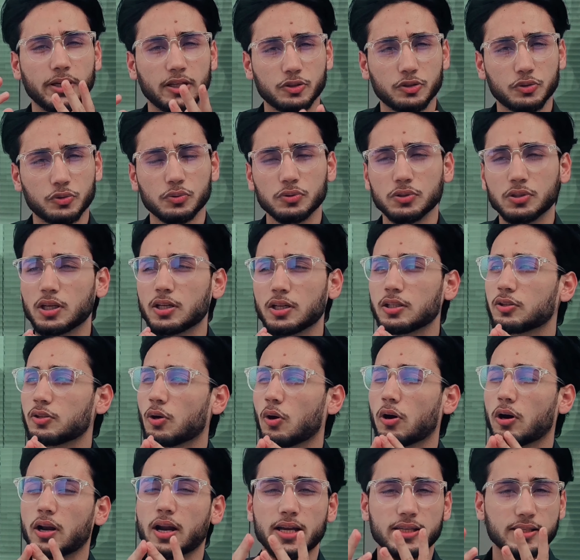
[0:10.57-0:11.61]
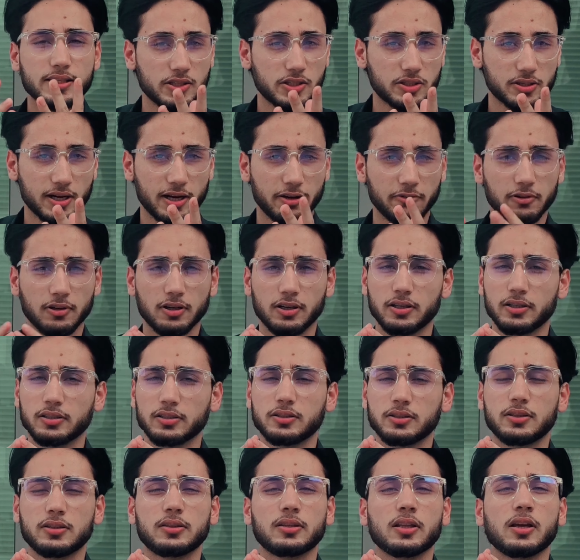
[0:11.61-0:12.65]
being student or as a
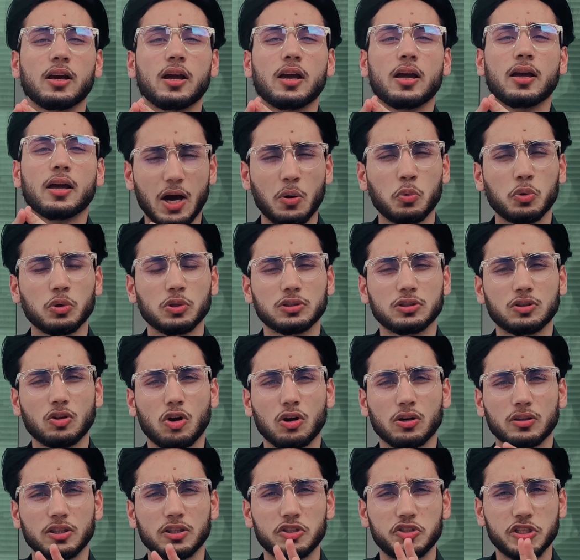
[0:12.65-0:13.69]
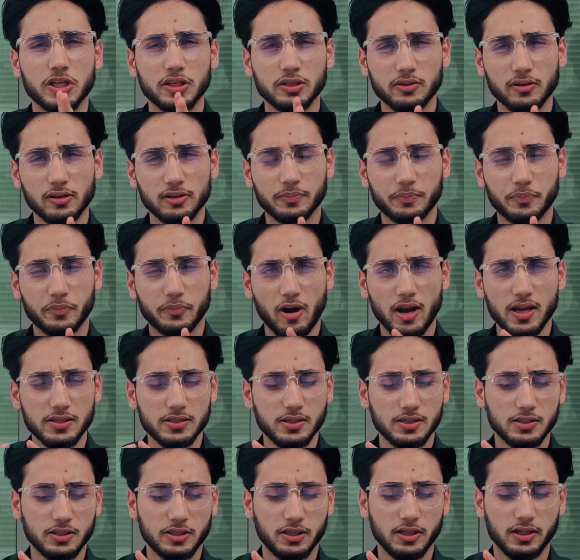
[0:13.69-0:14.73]
traveler. I will talk the general
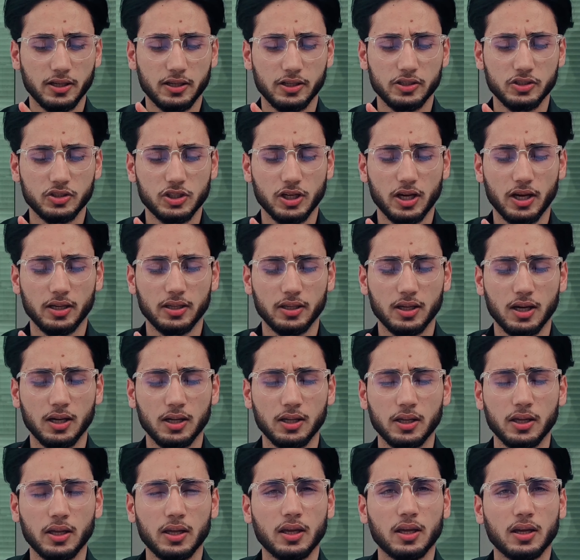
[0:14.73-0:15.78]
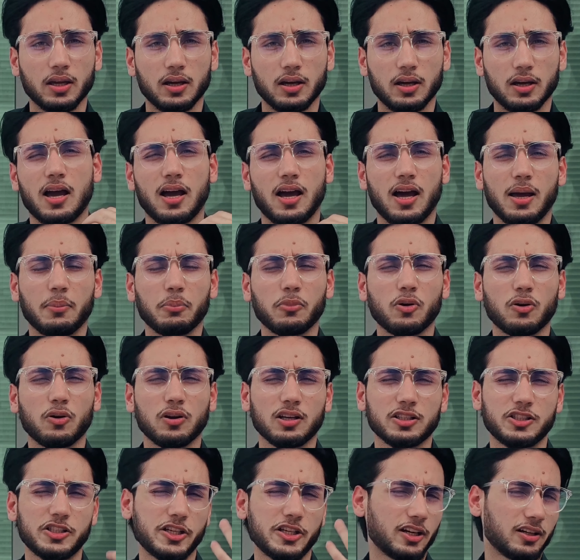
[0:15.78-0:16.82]
prices here in China. I'm
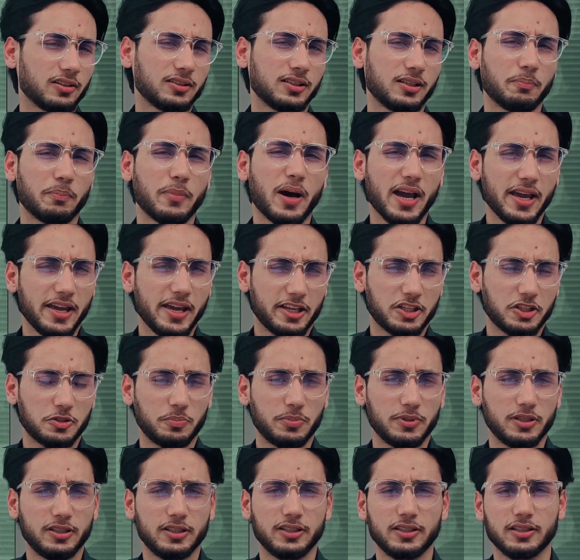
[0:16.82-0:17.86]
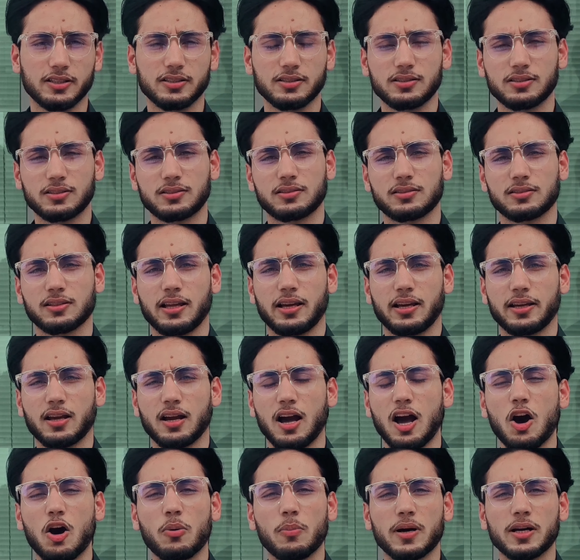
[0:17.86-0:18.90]
gonna share my experience, like
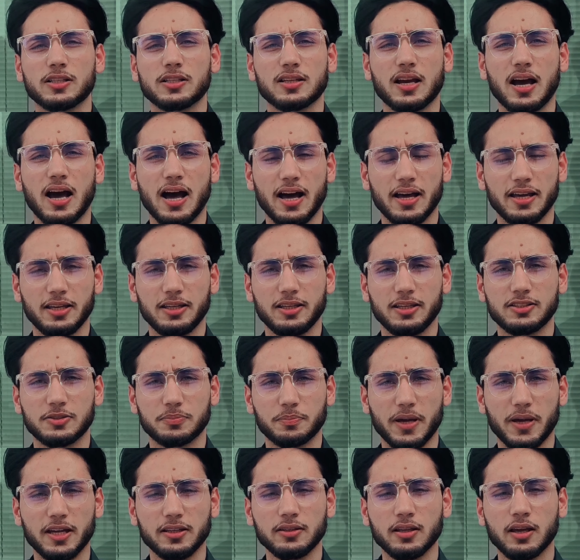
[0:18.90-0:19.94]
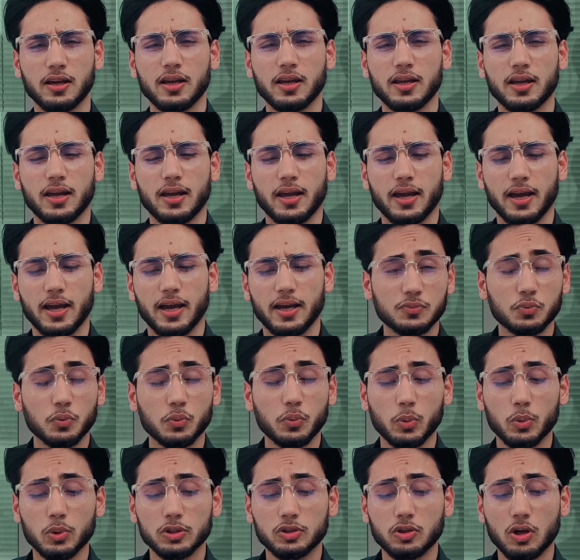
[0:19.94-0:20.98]
how much I spent. First we
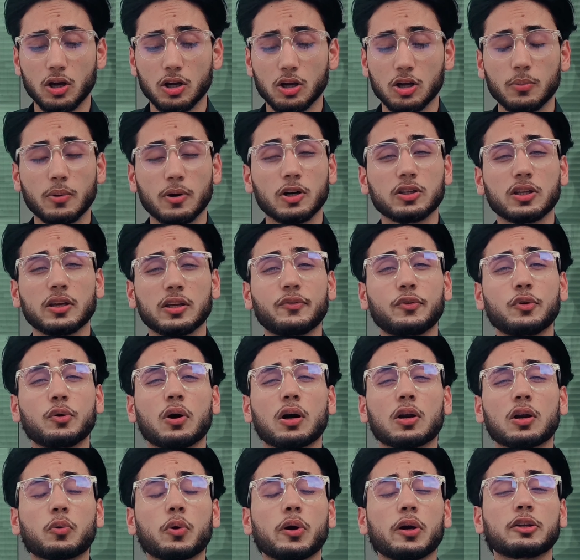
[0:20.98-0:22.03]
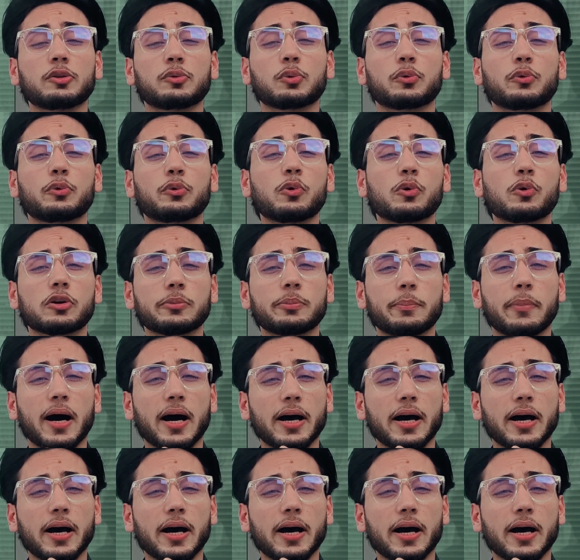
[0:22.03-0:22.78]
will talk about if you are going to cook